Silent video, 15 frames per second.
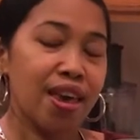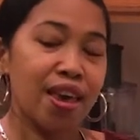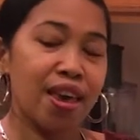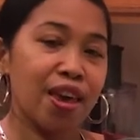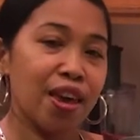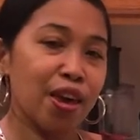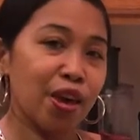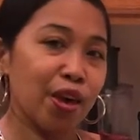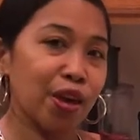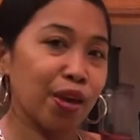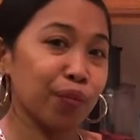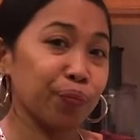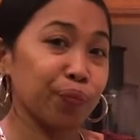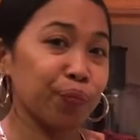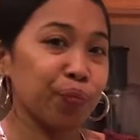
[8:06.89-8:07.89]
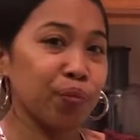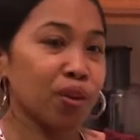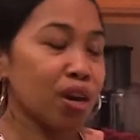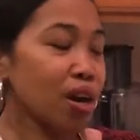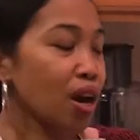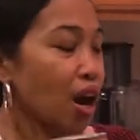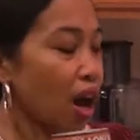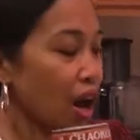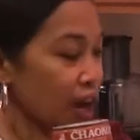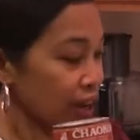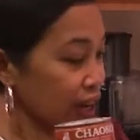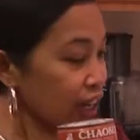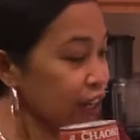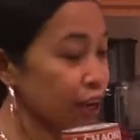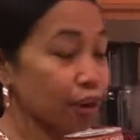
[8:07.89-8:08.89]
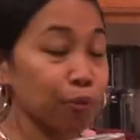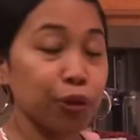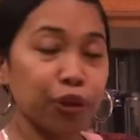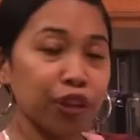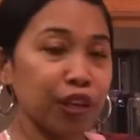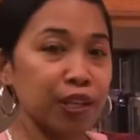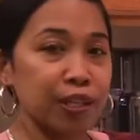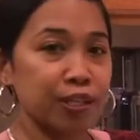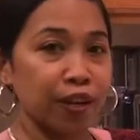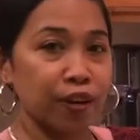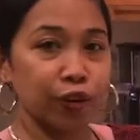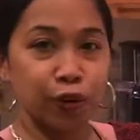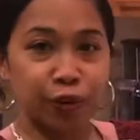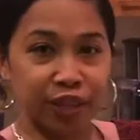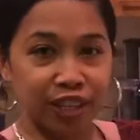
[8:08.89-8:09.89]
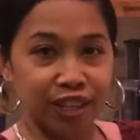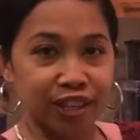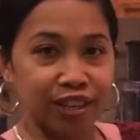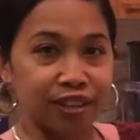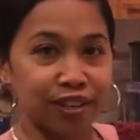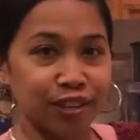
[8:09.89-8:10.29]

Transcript: and I add everything is there already.